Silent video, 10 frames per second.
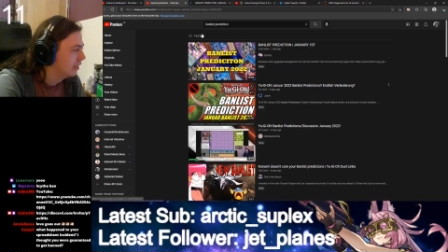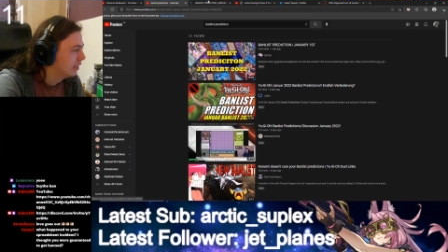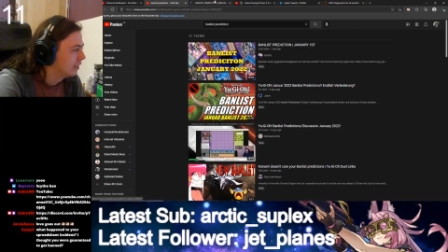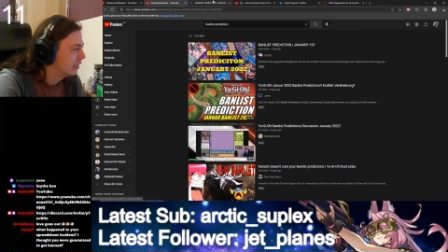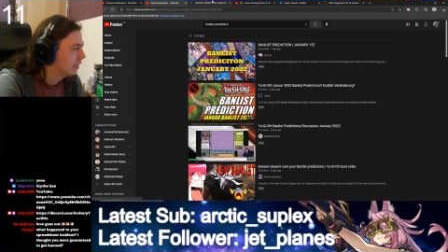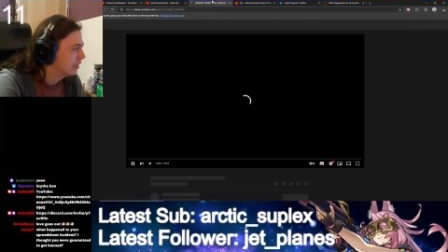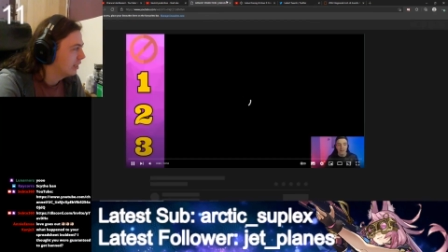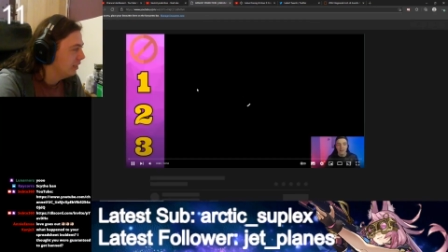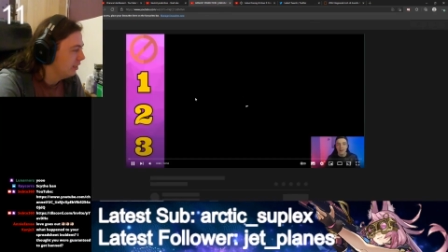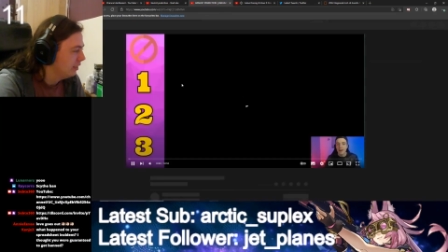Yeah,
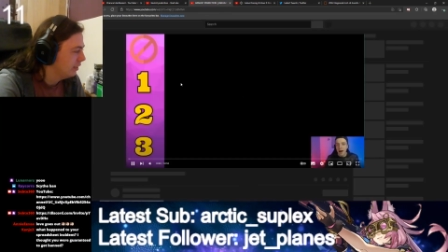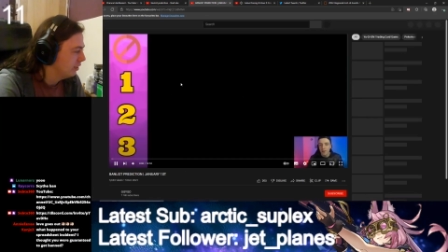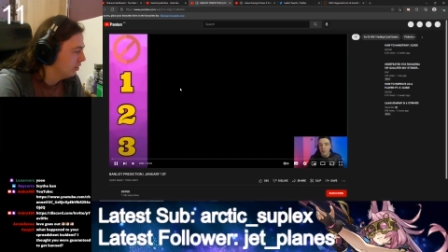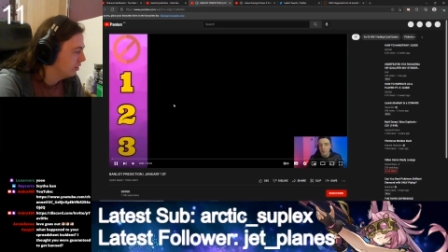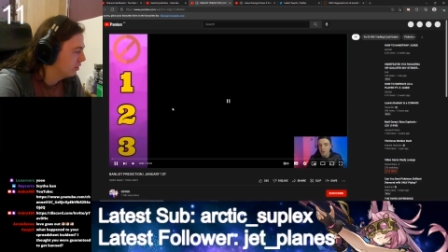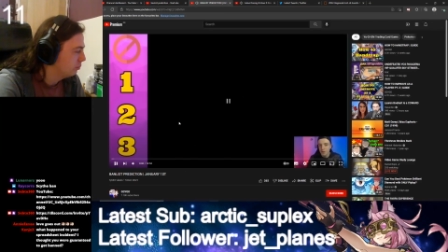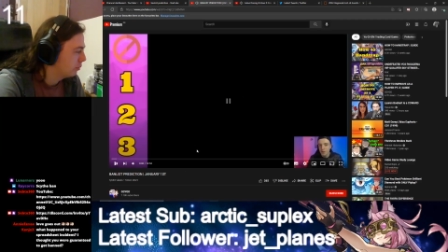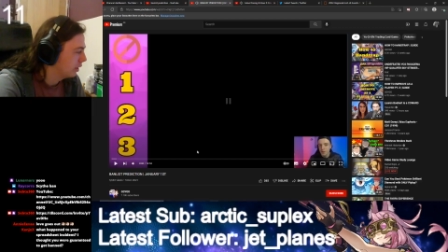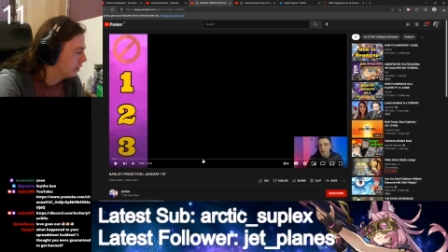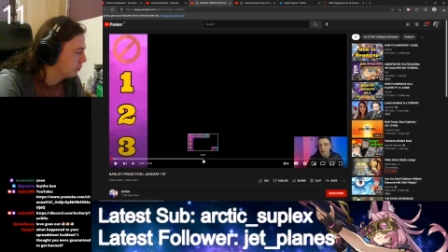let's take a look at some
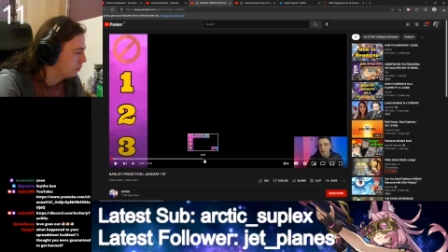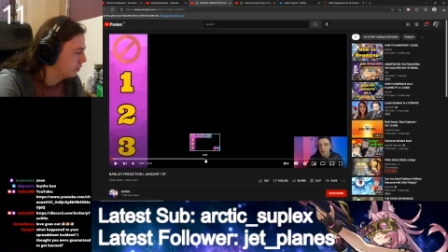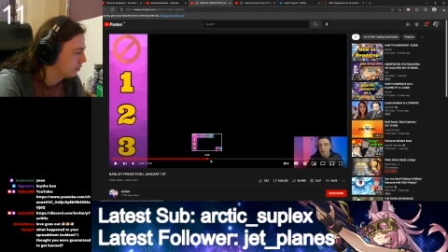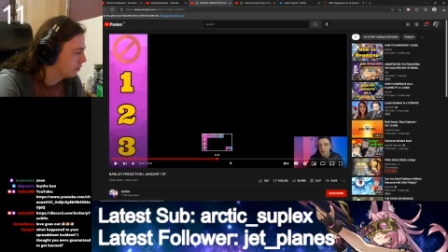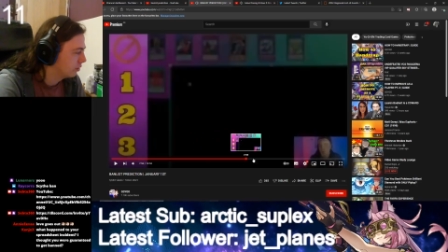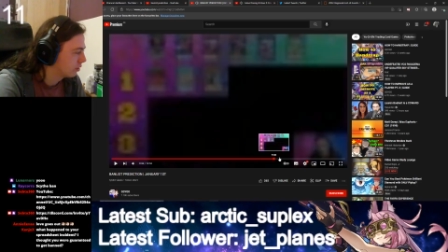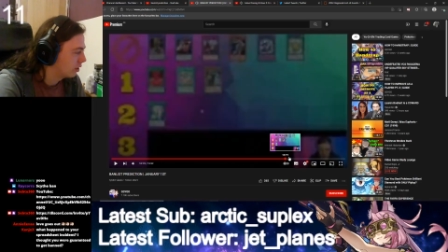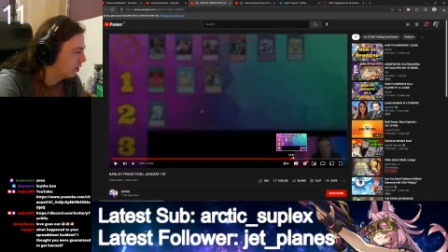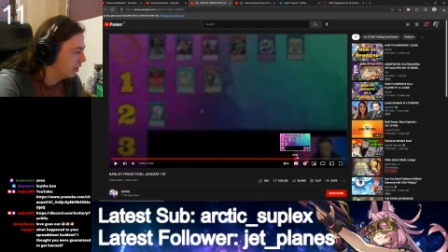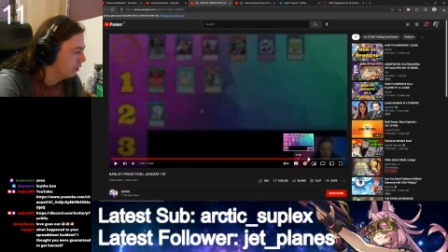ban list predictions.
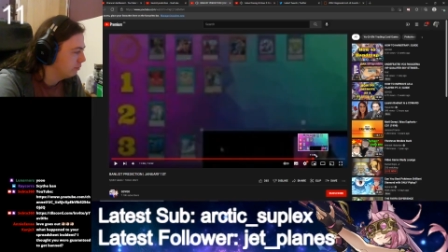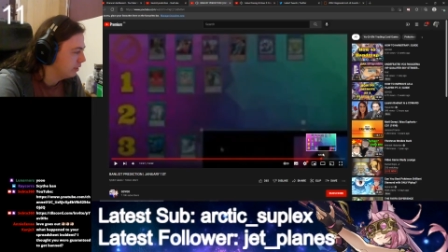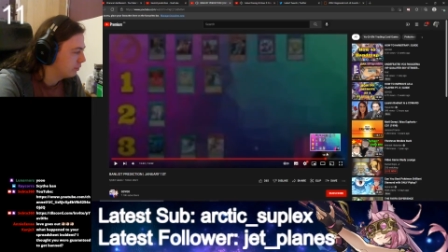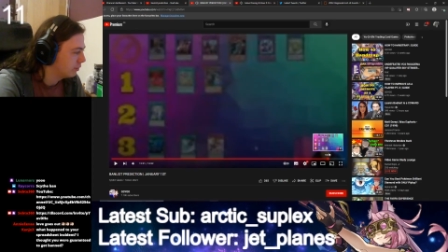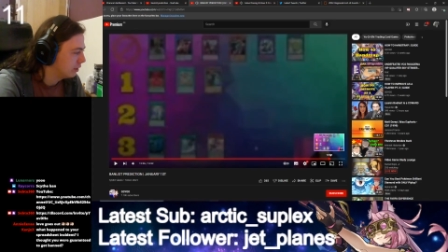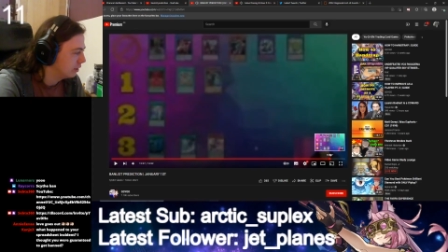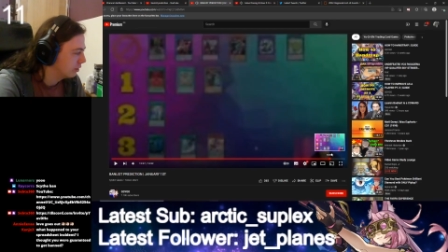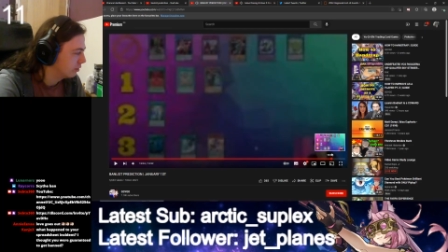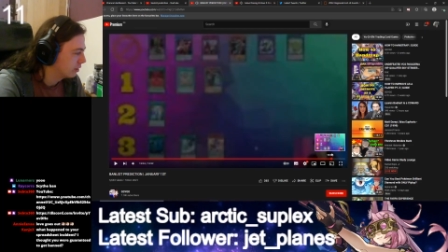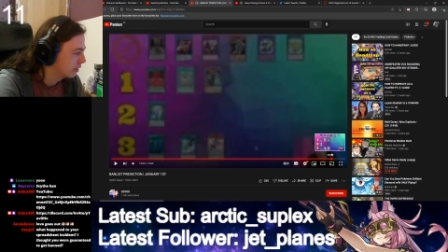Oh, I love these
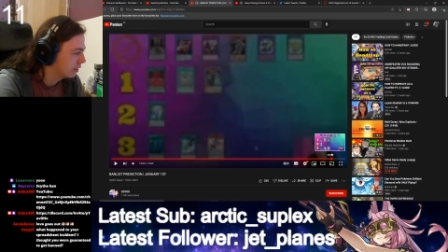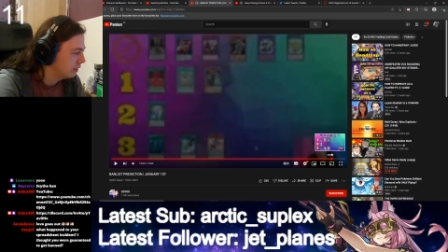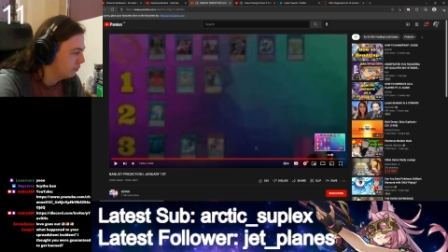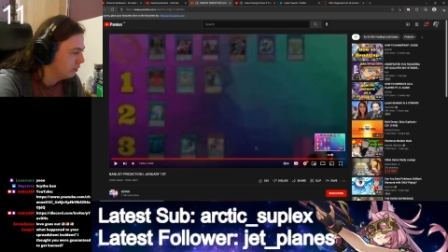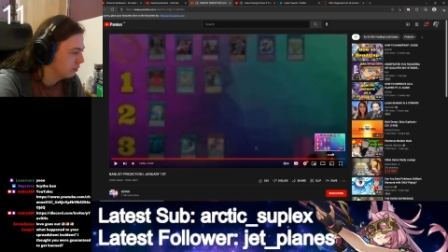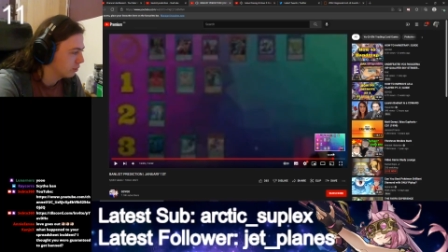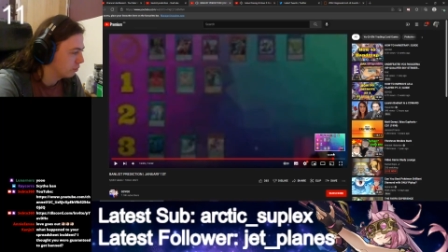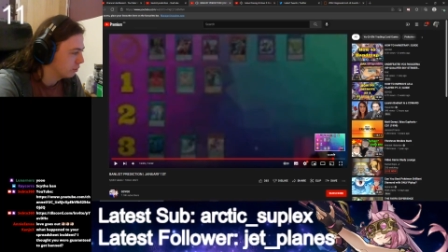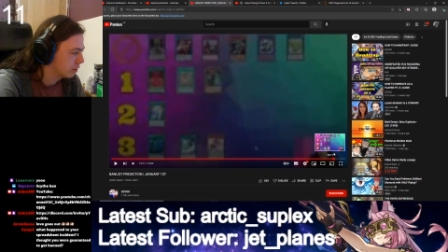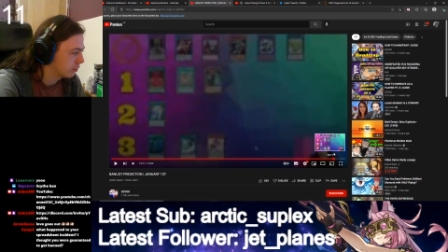videos. These videos are
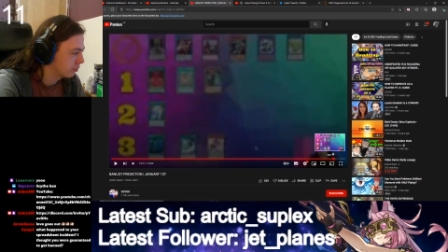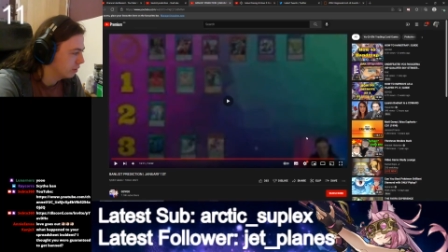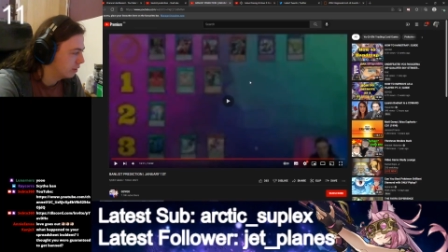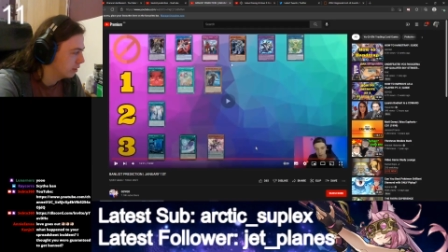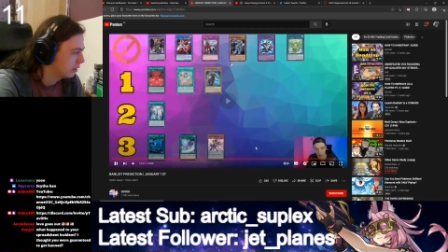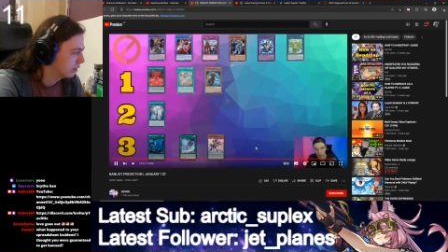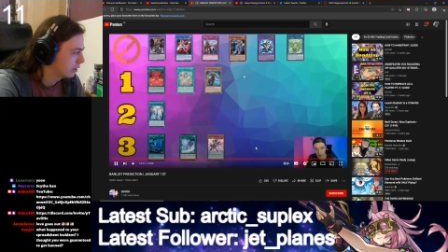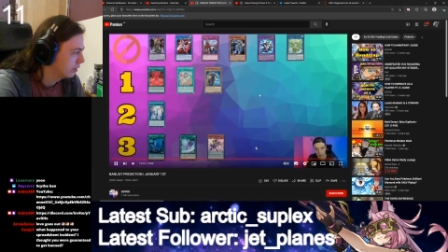always the greatest.